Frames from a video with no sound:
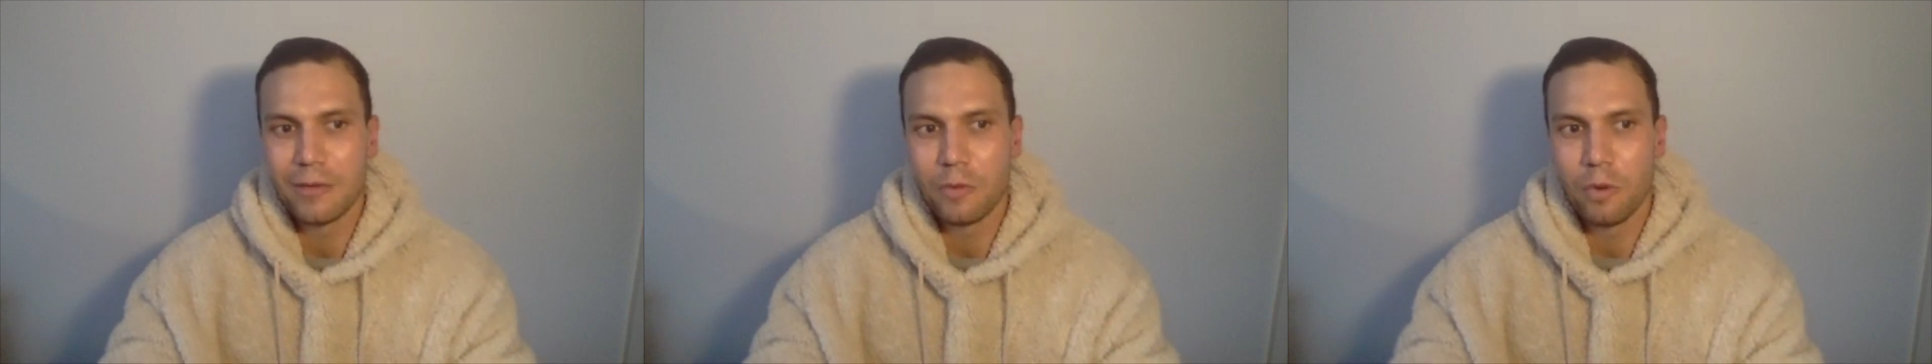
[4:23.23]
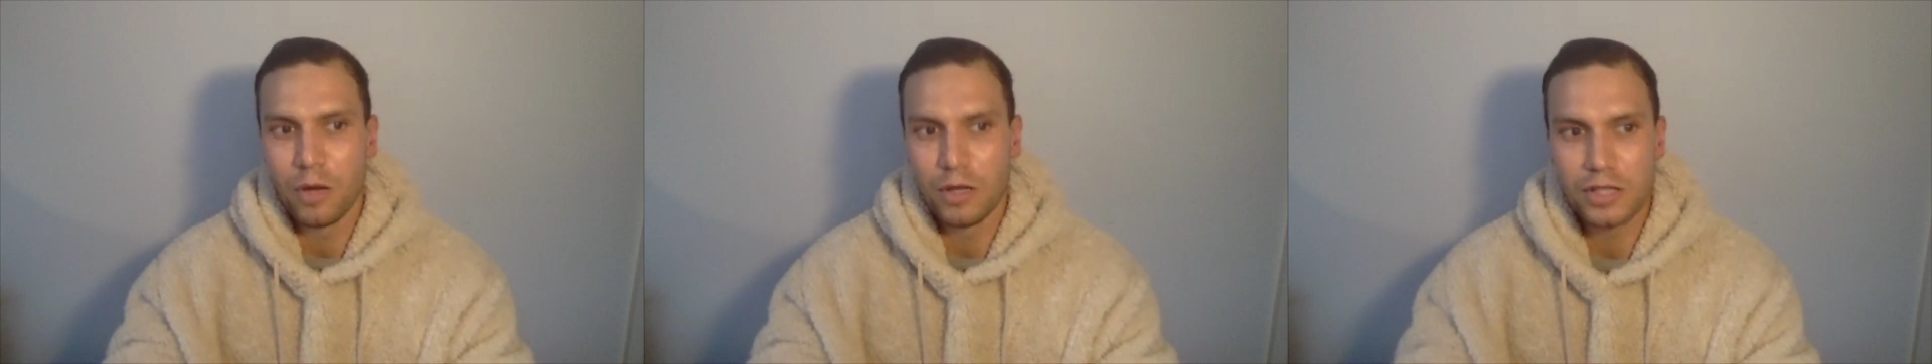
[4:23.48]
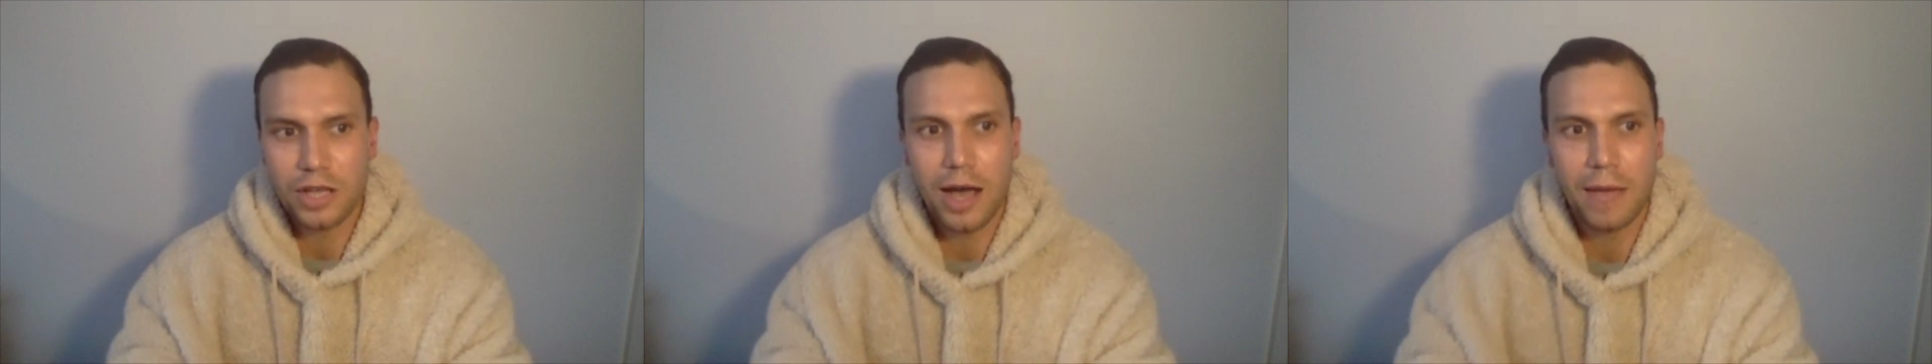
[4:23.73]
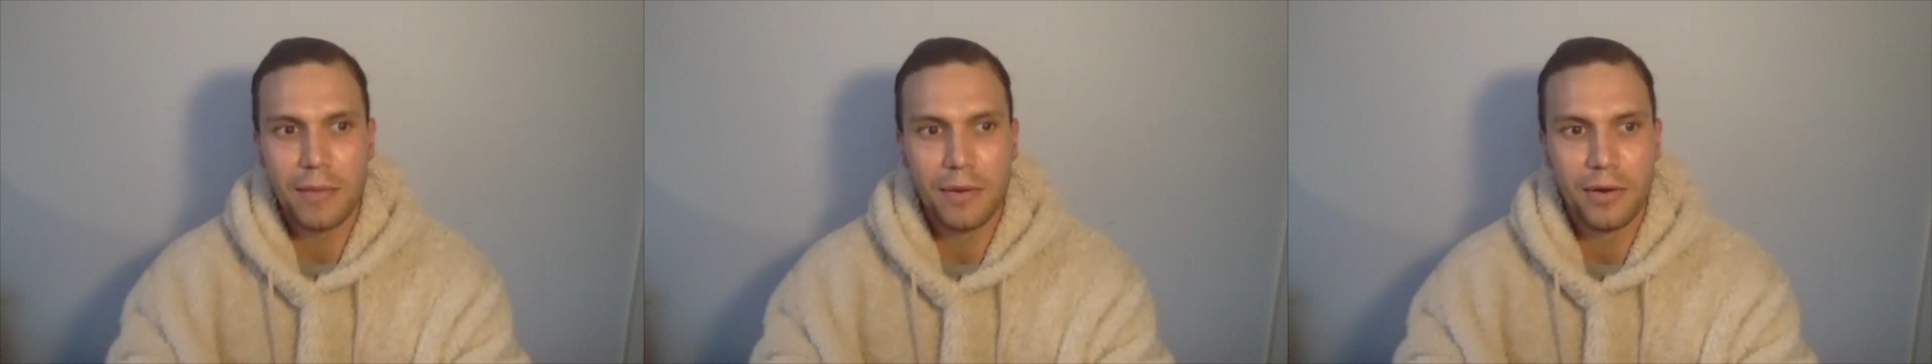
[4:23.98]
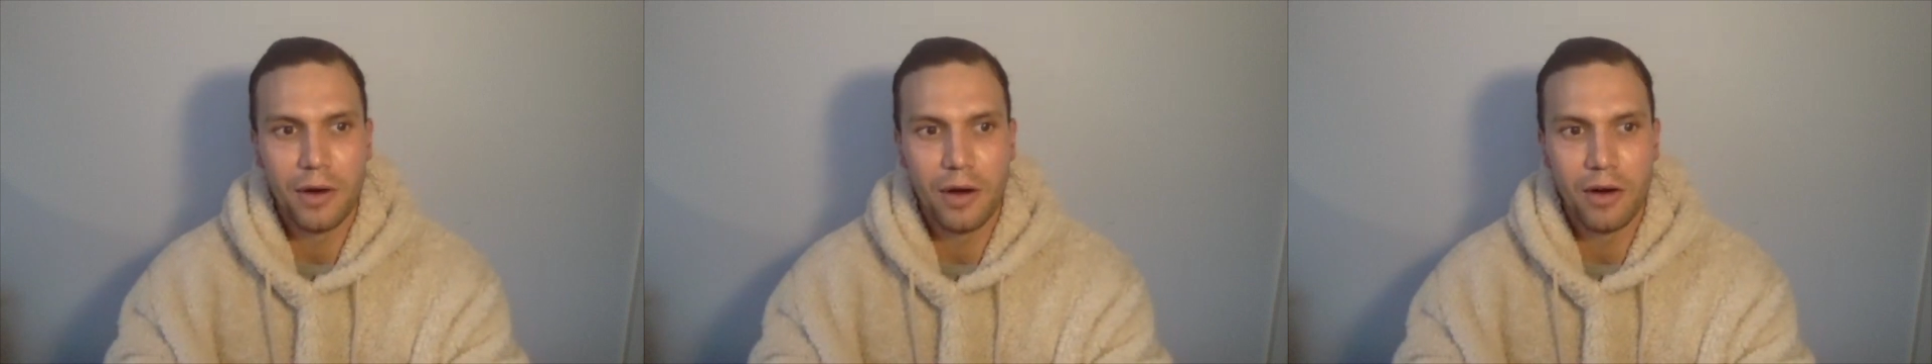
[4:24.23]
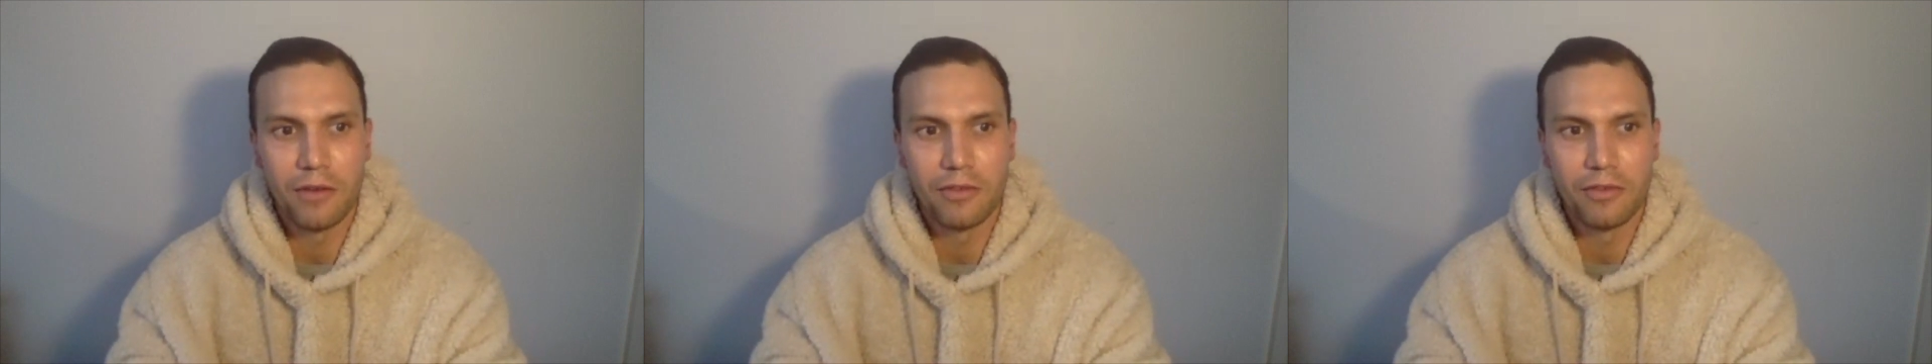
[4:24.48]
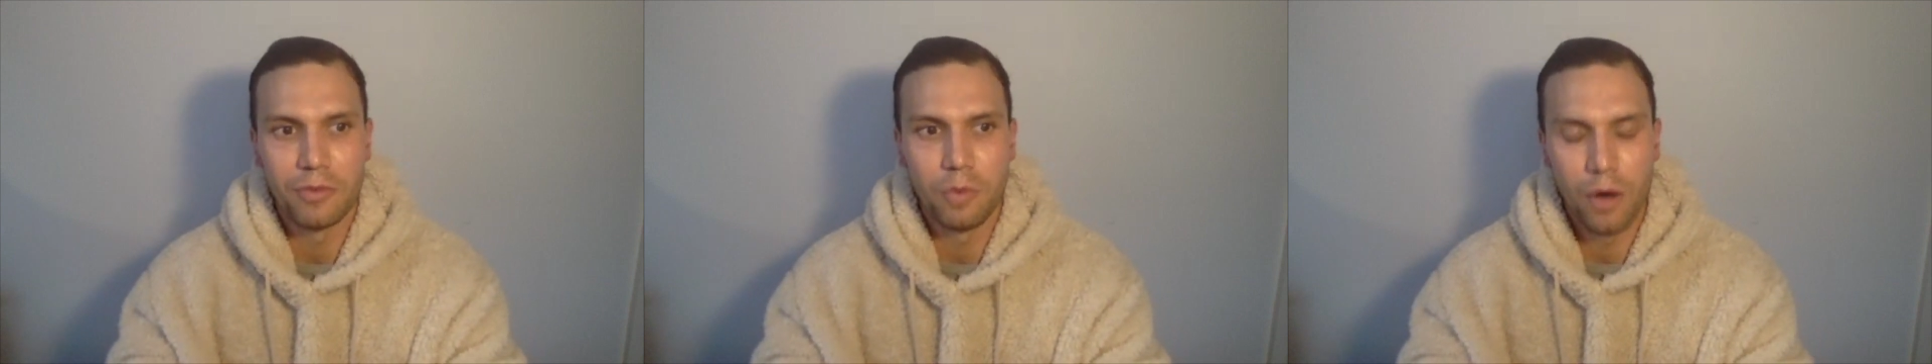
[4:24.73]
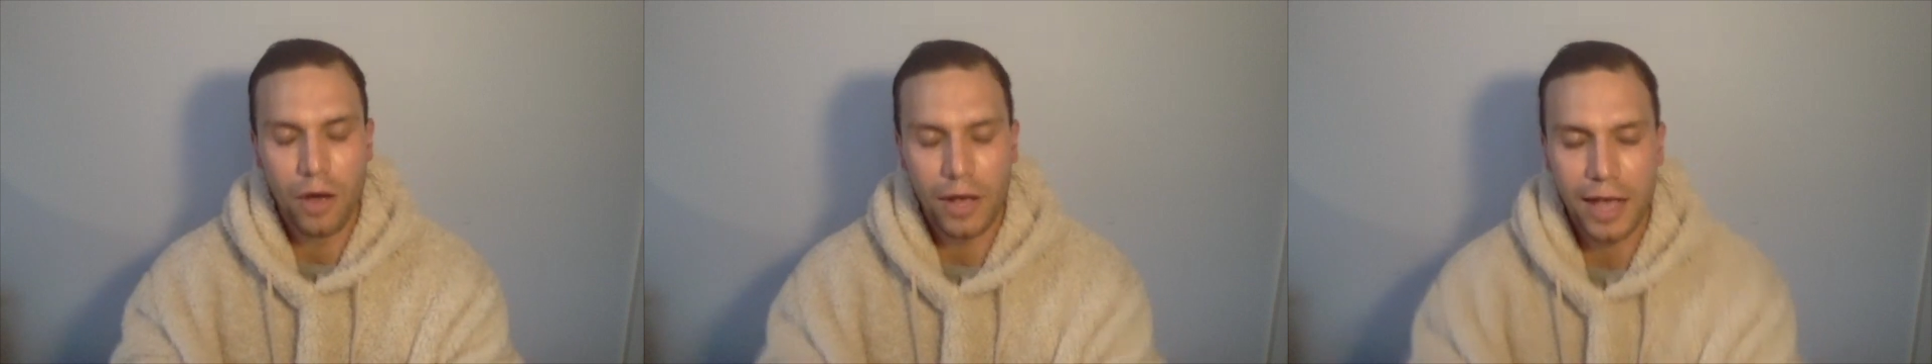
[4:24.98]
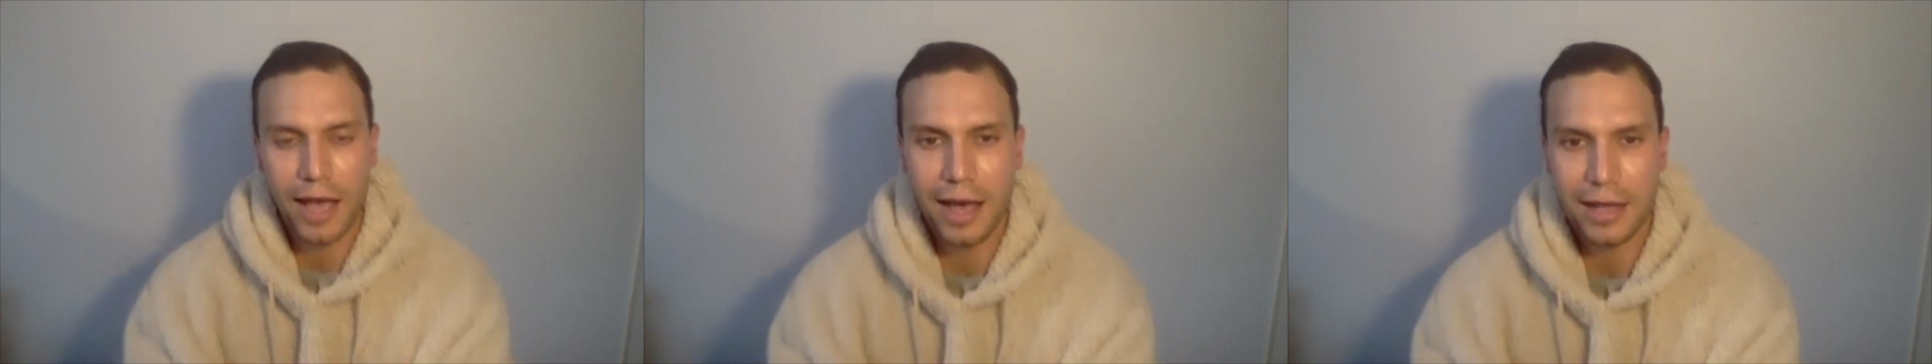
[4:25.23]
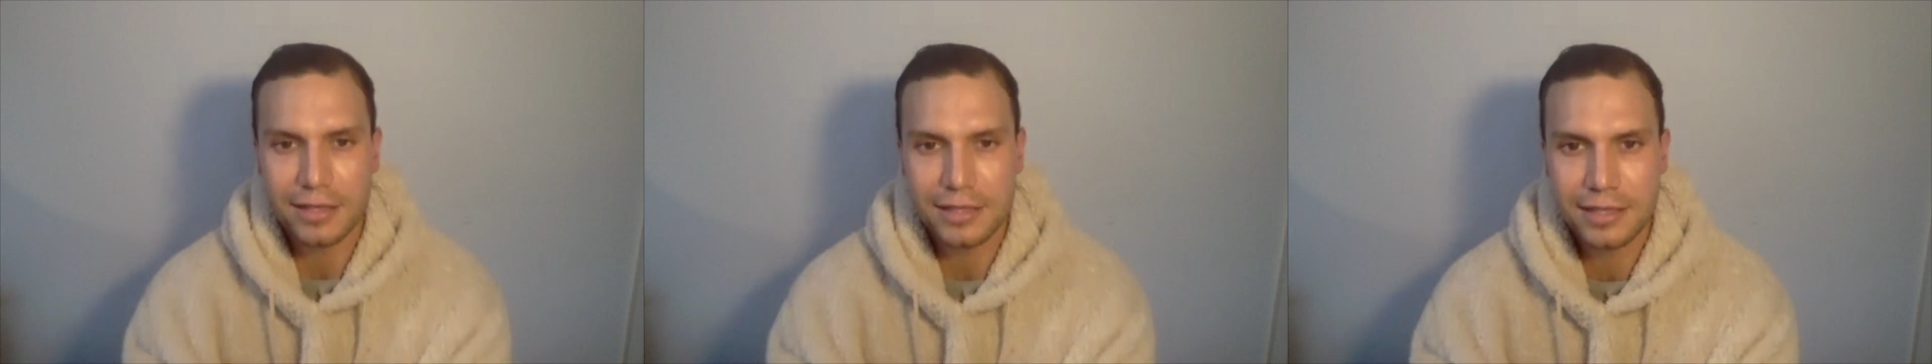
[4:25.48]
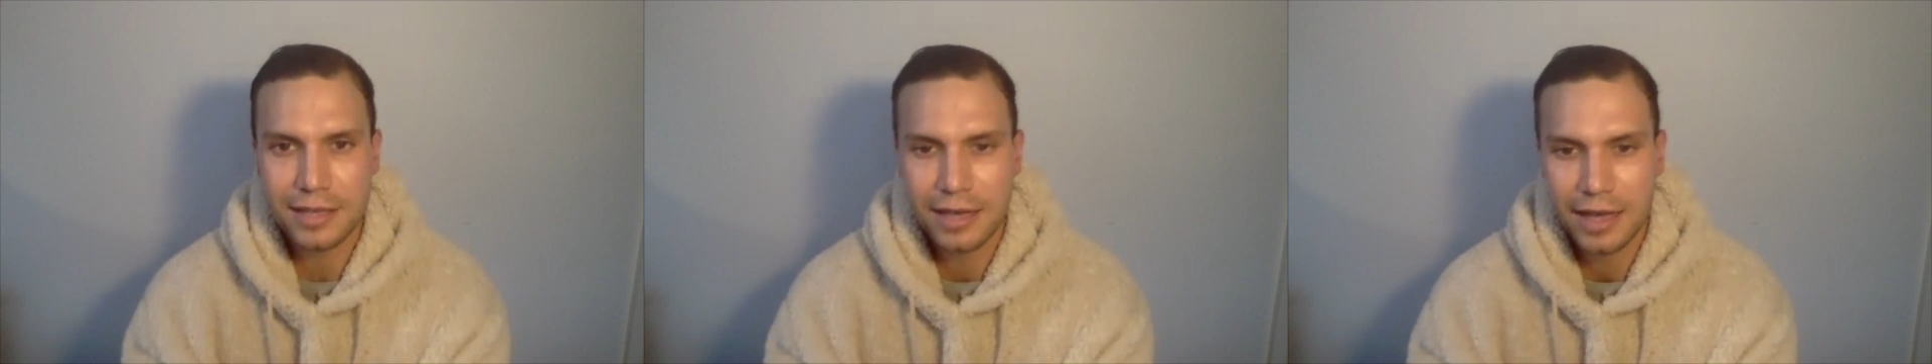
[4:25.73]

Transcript: what type of workouts